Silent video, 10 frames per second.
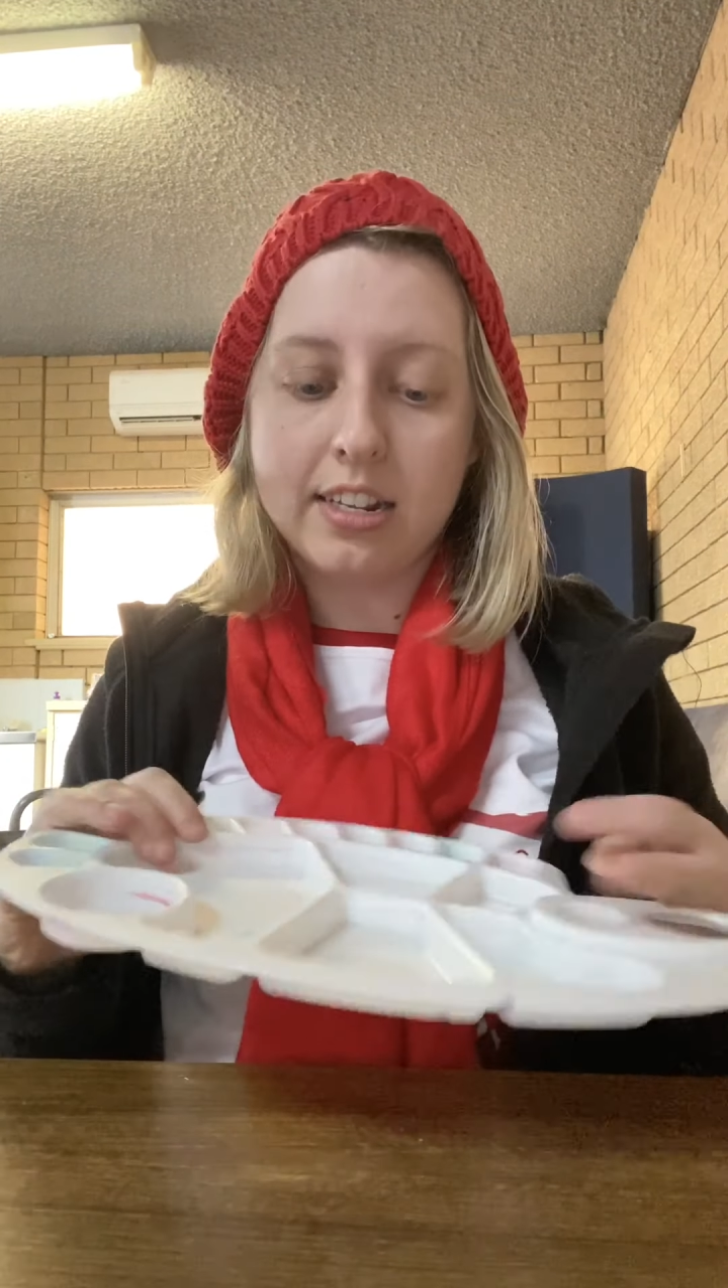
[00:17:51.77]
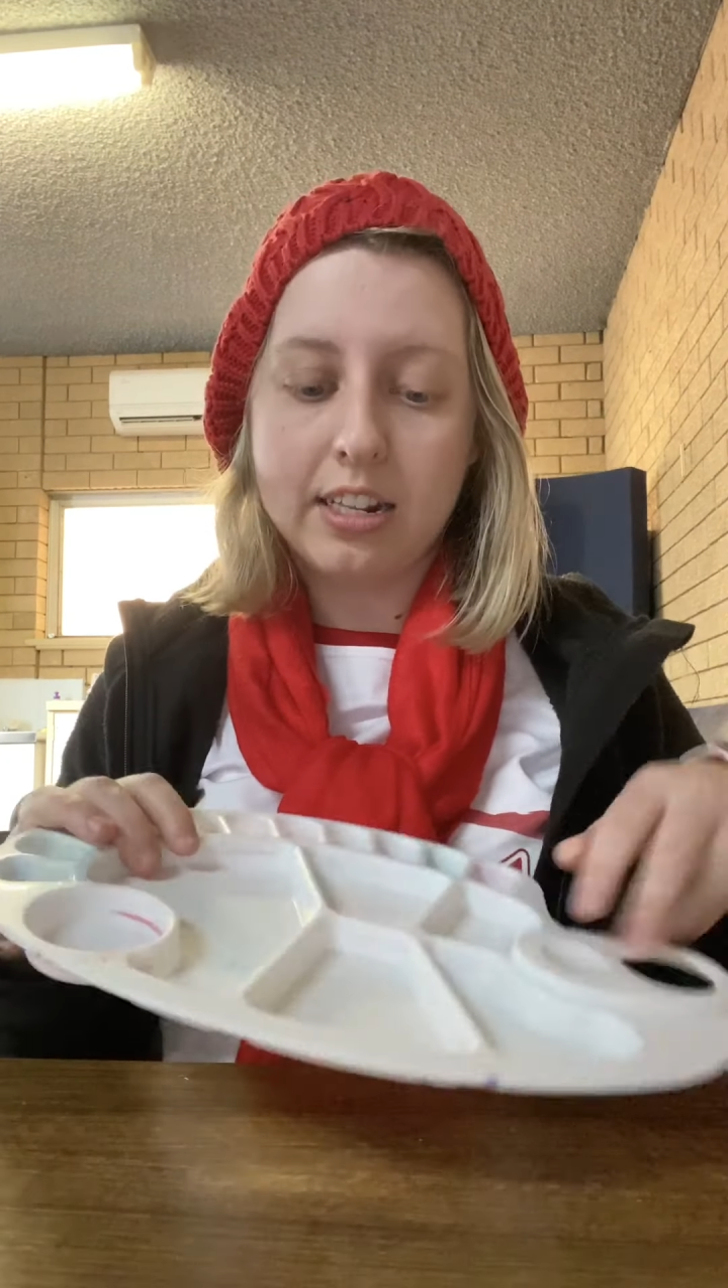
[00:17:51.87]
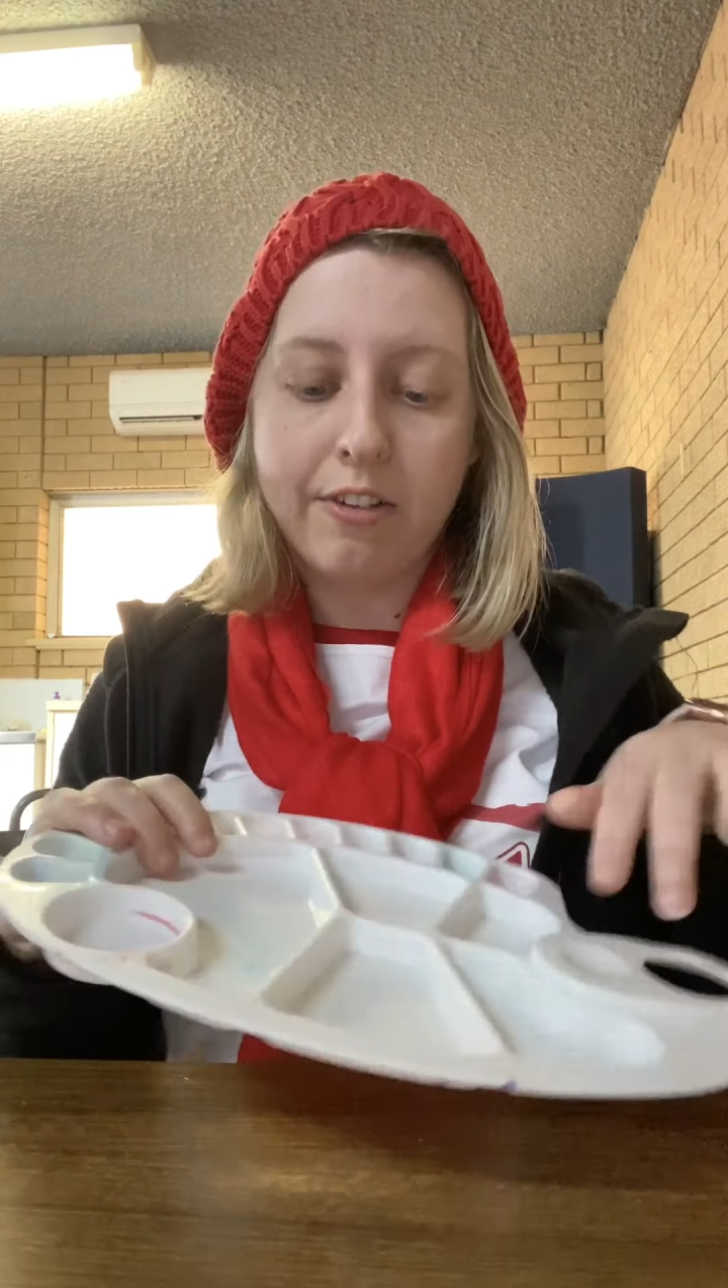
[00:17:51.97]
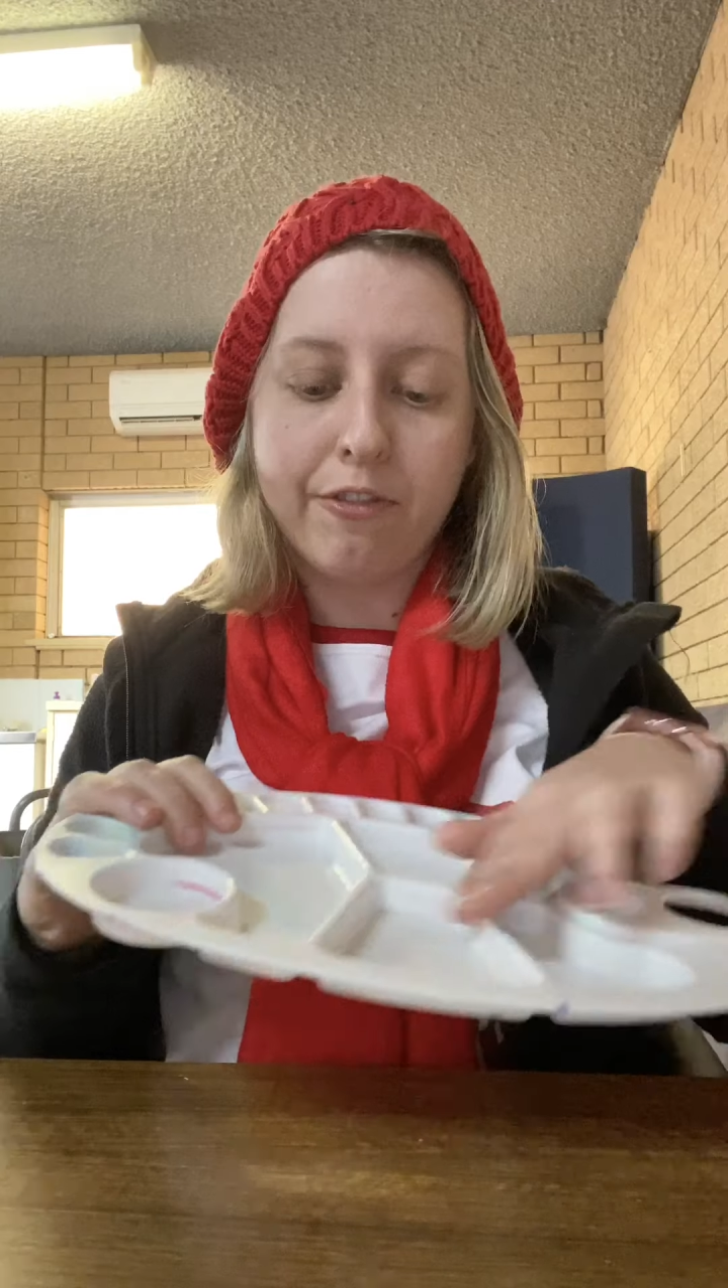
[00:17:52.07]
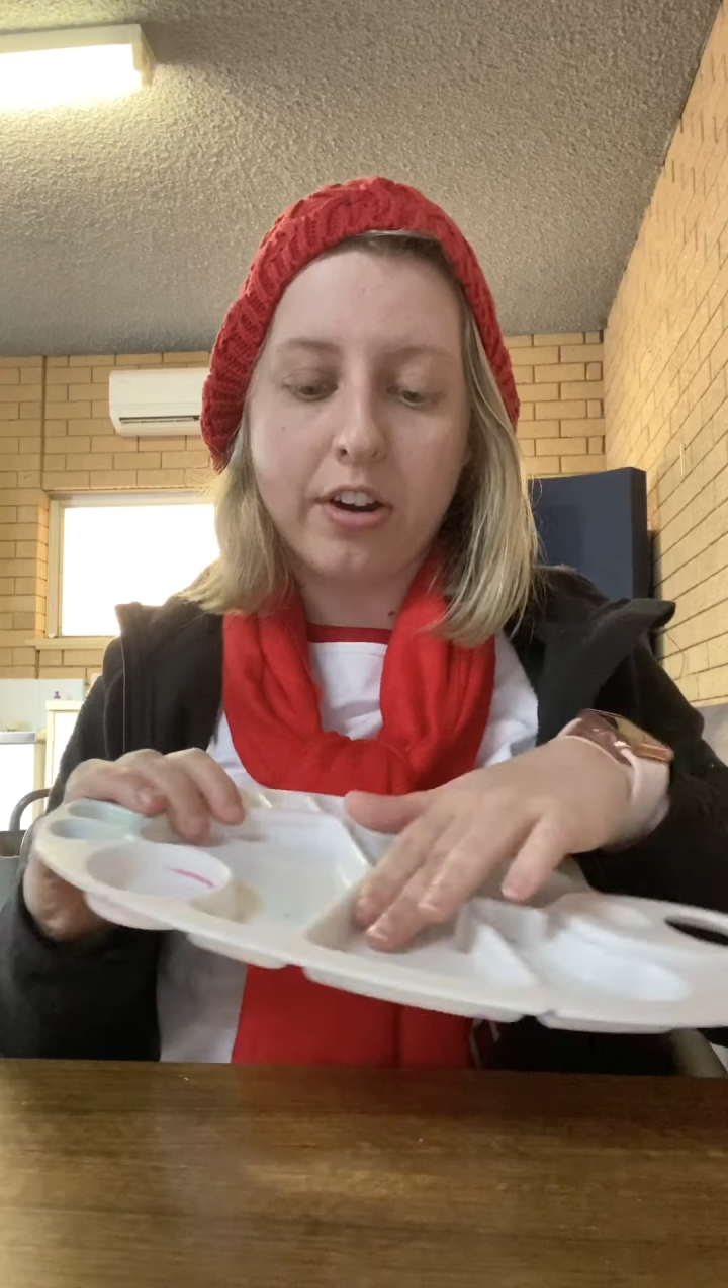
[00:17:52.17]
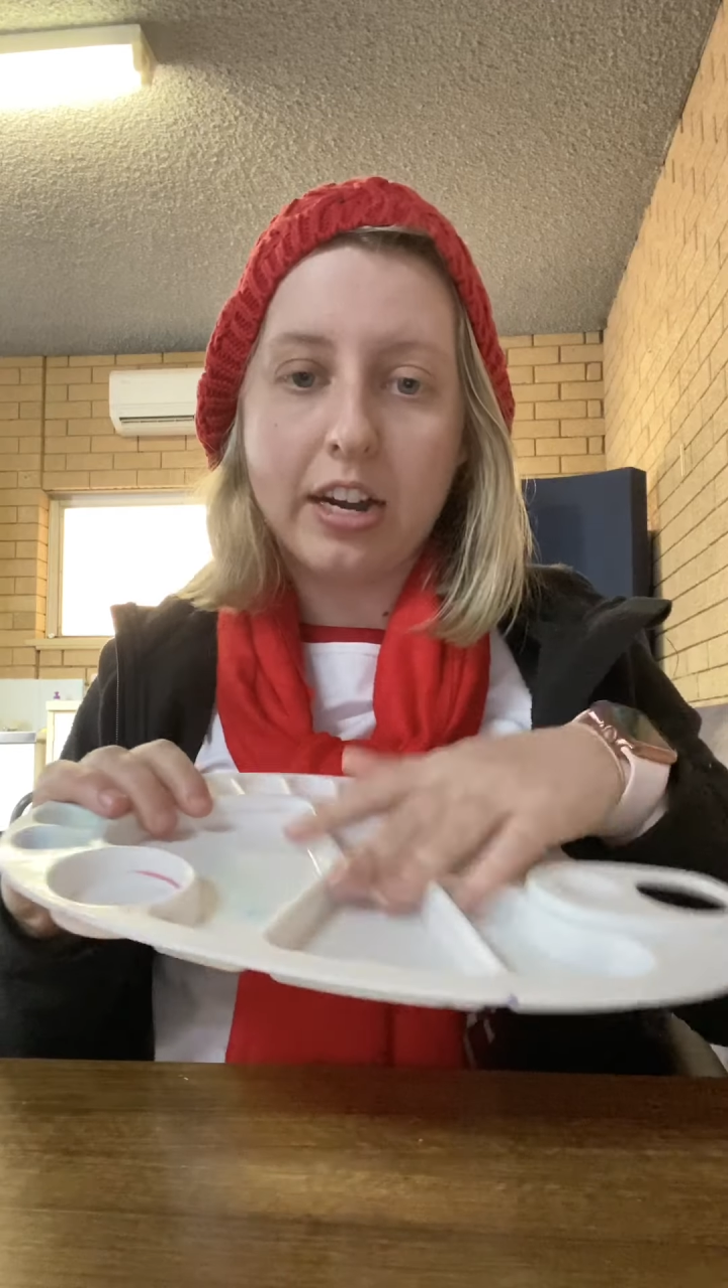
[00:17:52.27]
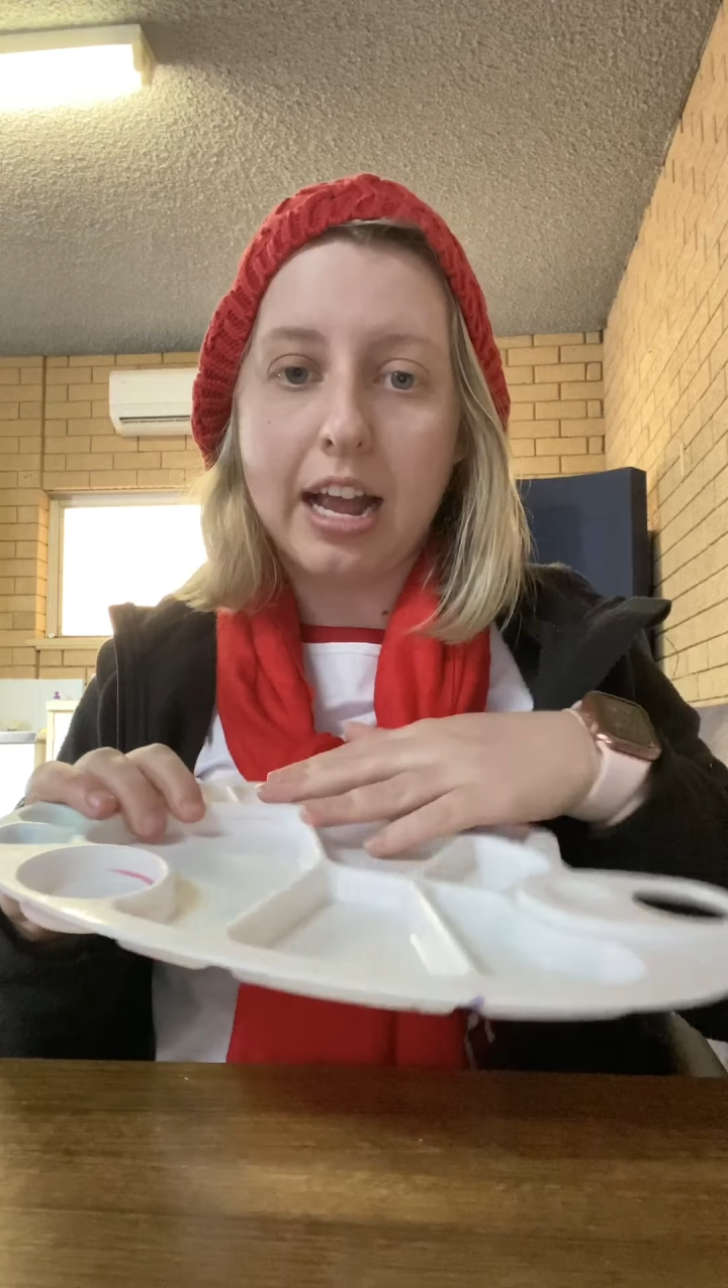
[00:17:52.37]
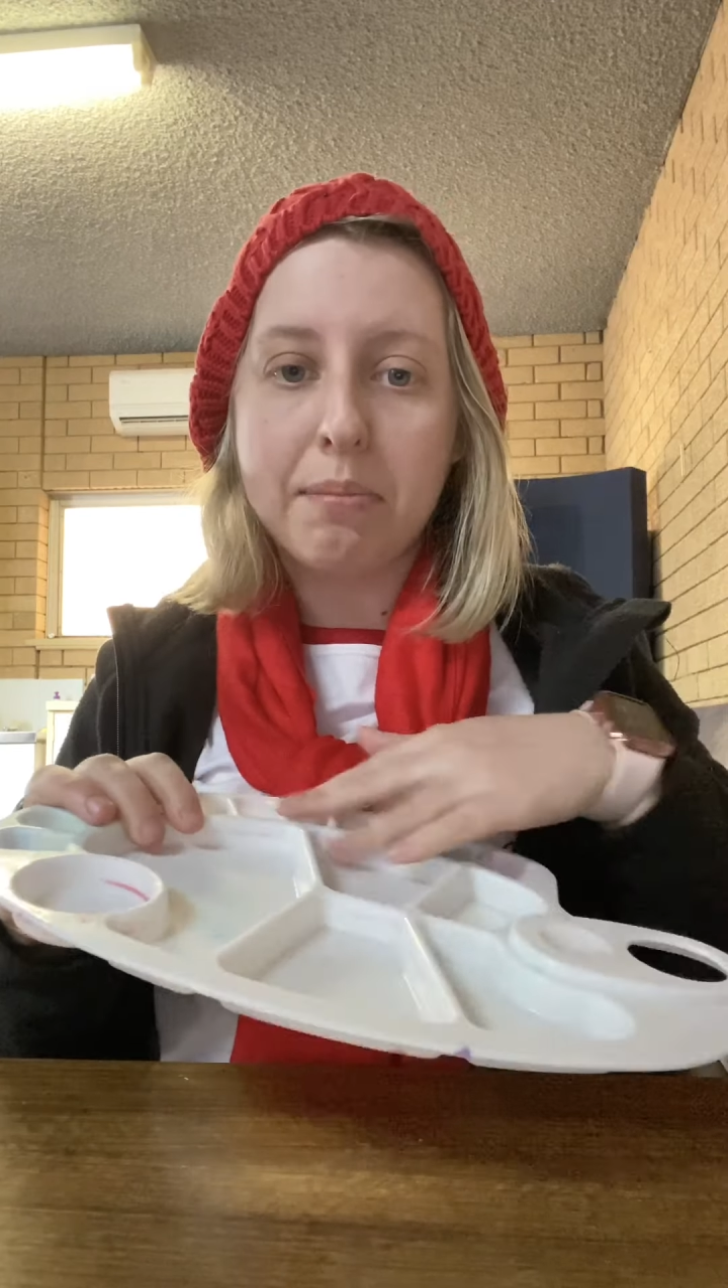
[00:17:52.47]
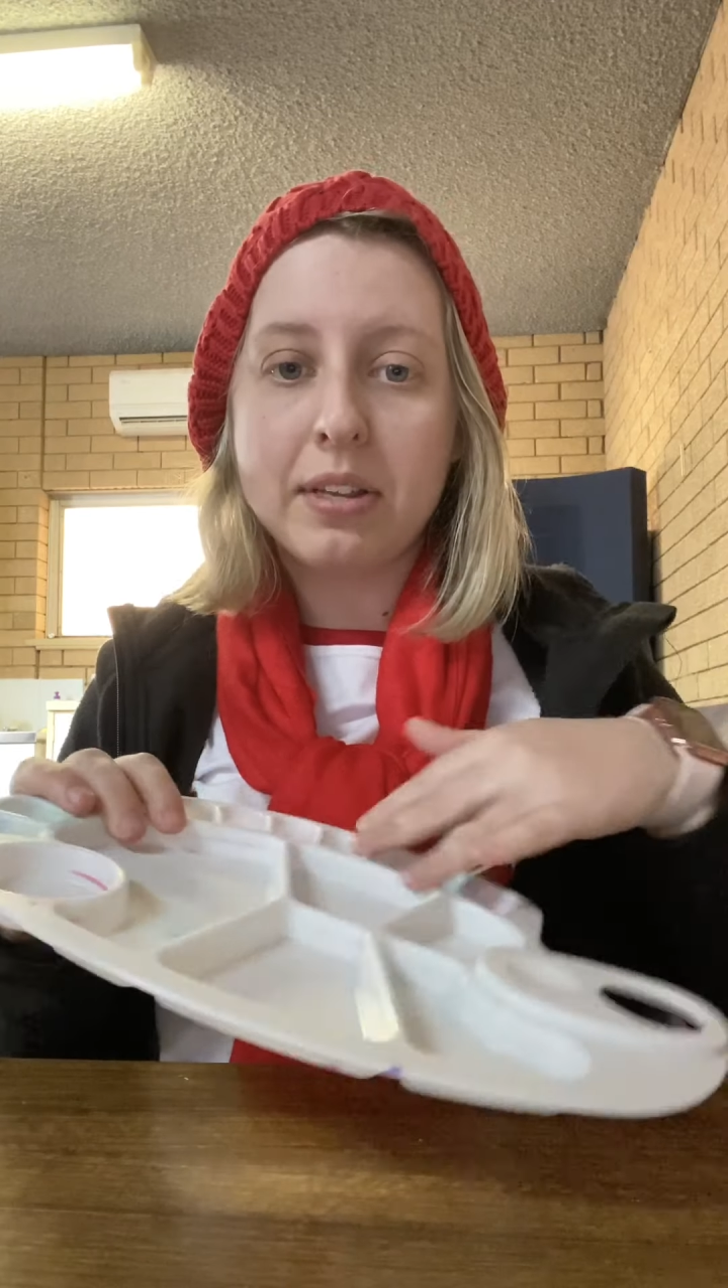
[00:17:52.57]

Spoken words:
different gaps